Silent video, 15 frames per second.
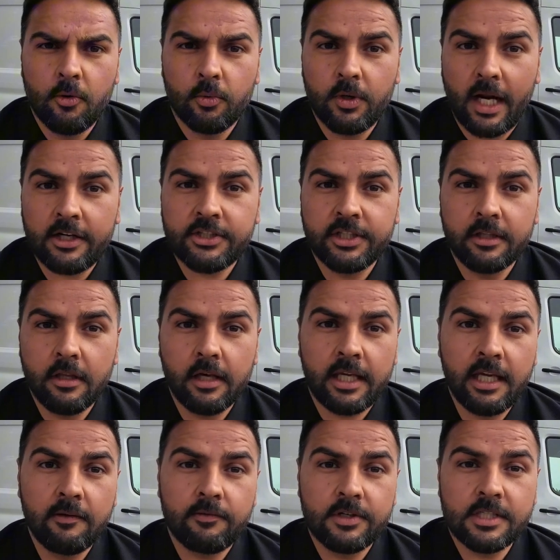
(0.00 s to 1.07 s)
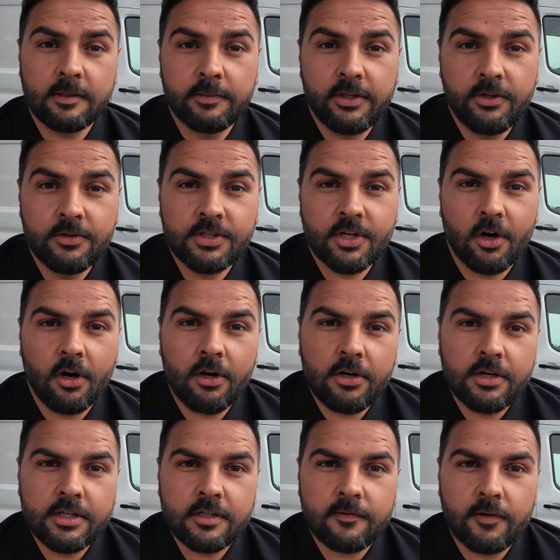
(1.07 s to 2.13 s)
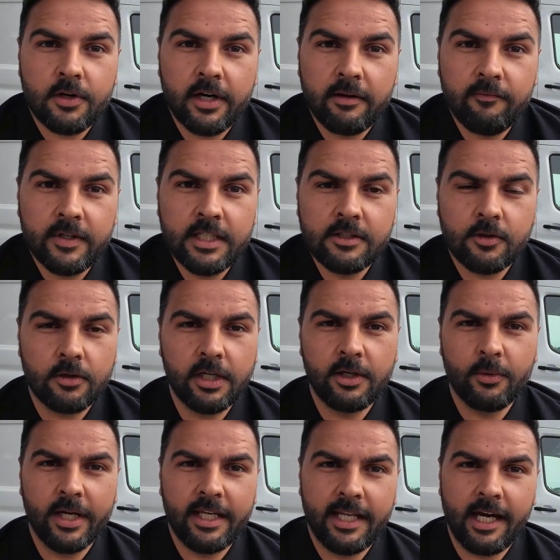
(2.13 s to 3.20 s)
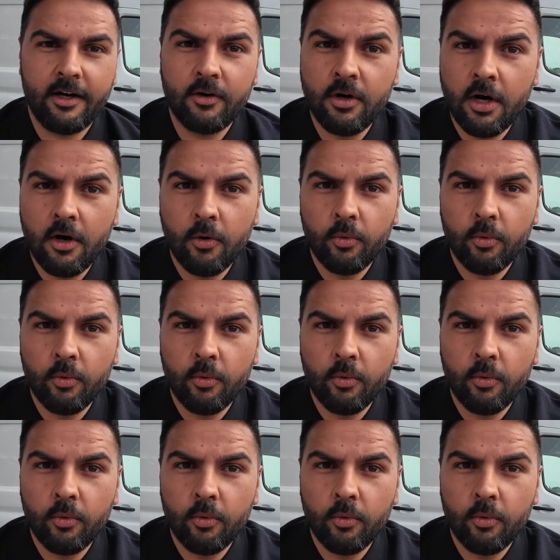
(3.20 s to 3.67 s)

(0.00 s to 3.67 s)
We're actually looking for some used cars for inventory right now.